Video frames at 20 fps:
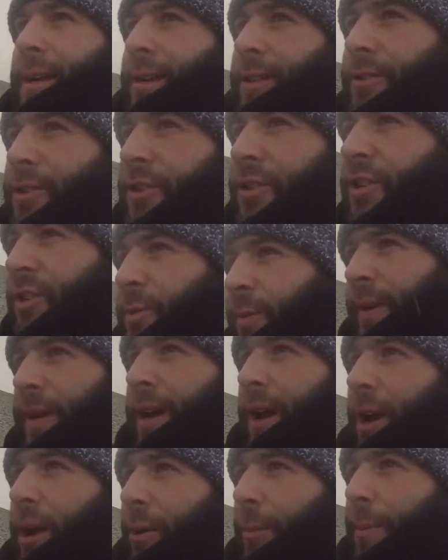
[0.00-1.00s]
Just as we
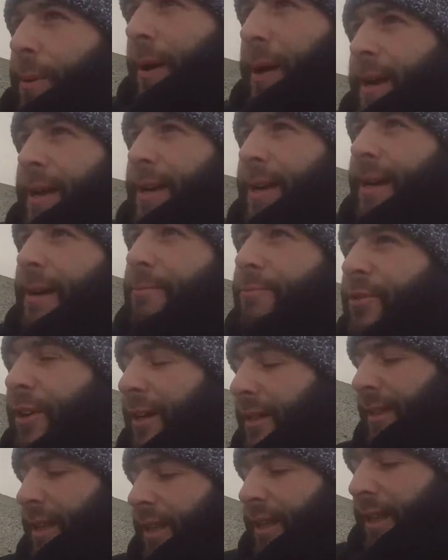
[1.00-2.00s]
get up, I'm
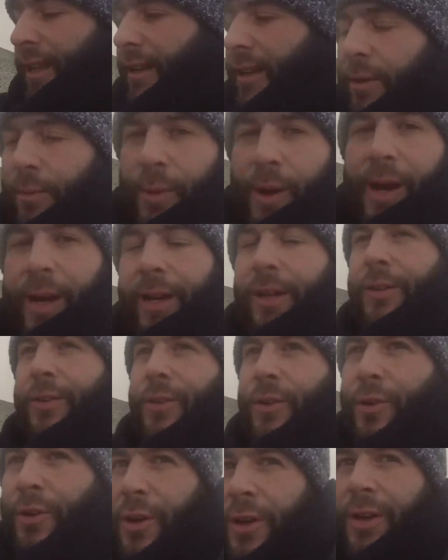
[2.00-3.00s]
trying to think of what I can
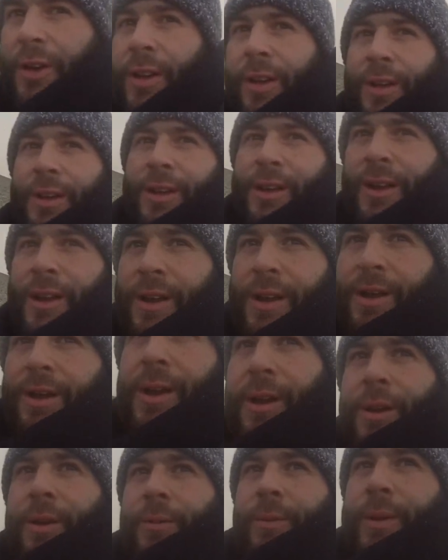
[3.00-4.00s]
do
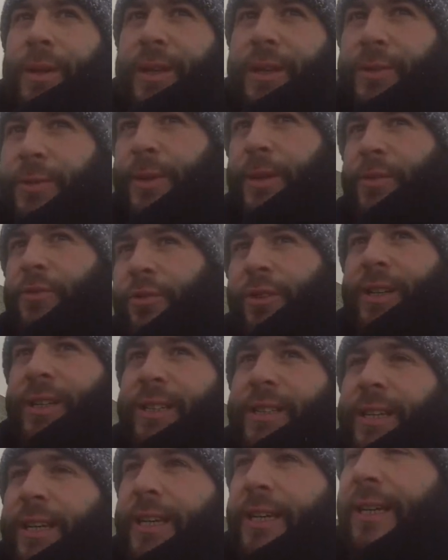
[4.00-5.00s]
with these wee
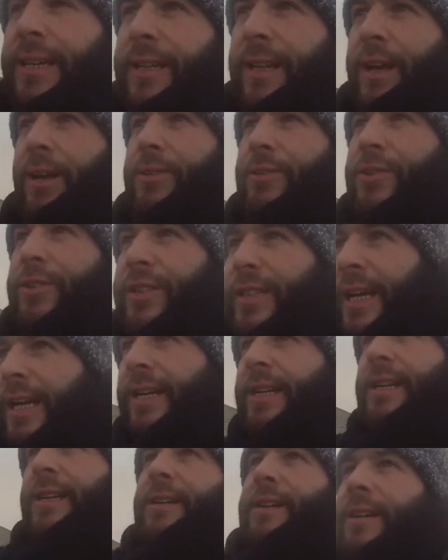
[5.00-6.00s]
trees that are just
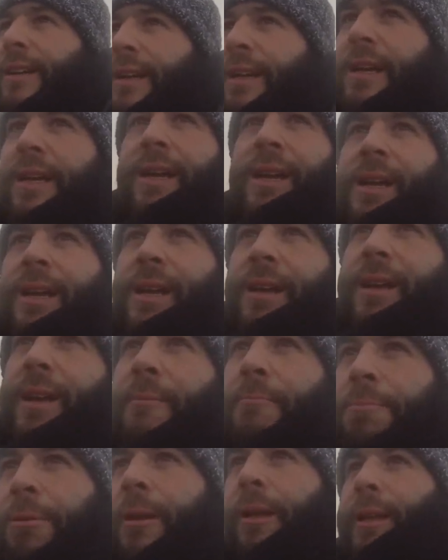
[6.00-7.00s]
sitting here
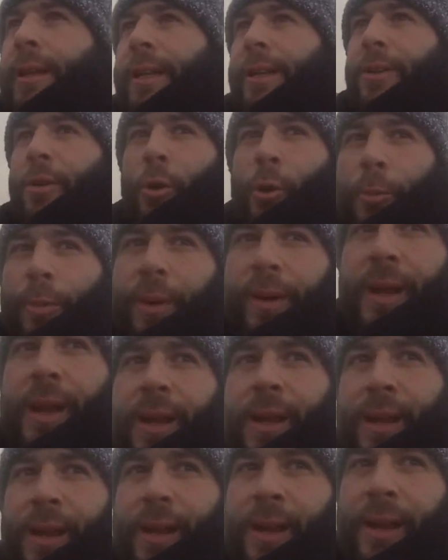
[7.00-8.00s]
completely in the open.
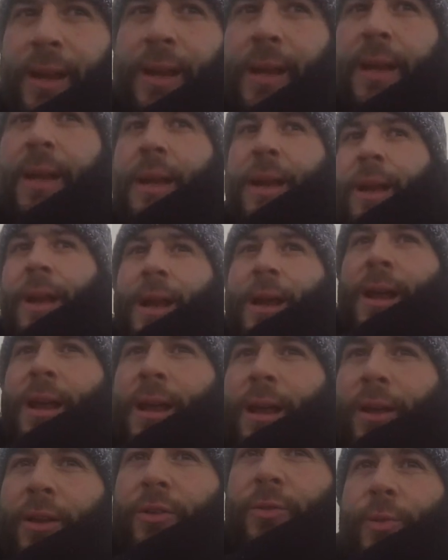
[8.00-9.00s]

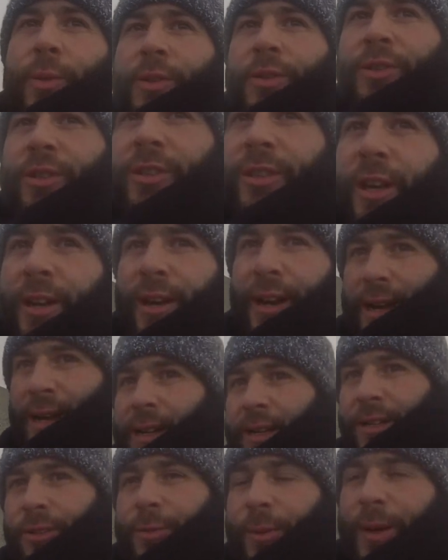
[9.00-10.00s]
There's one just down the
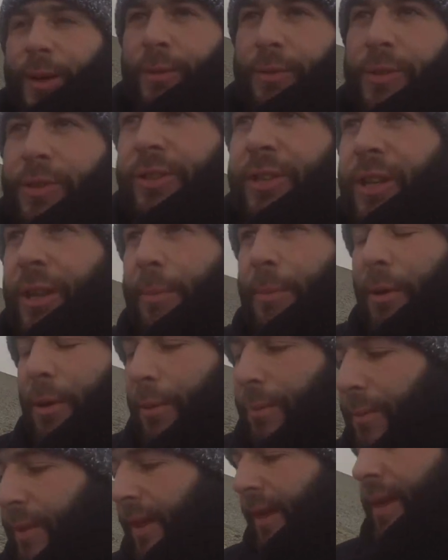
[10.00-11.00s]
hill as well, just at the
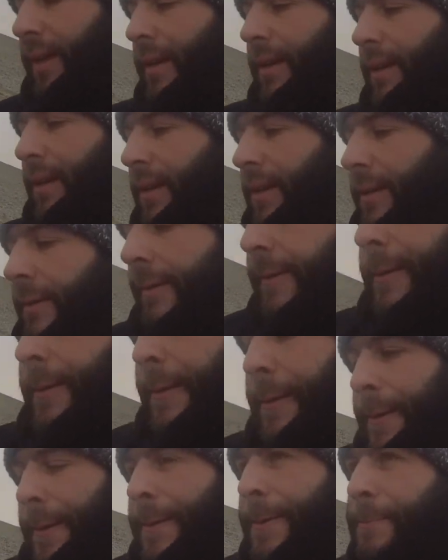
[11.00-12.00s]
bottom there,
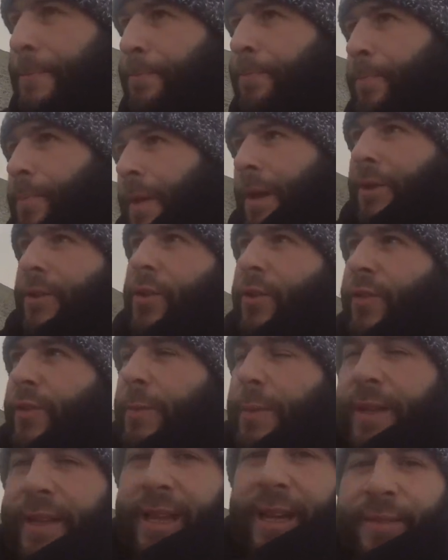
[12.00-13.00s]
just for
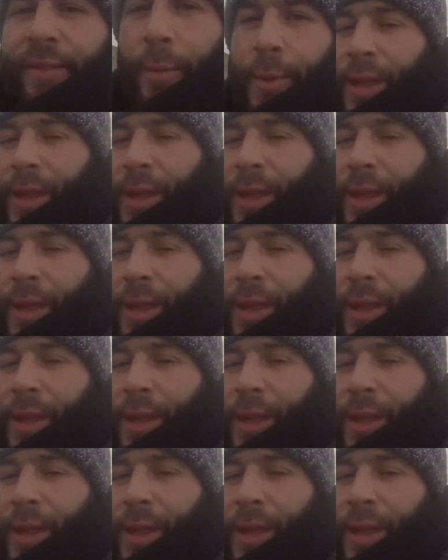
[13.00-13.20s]
me to have a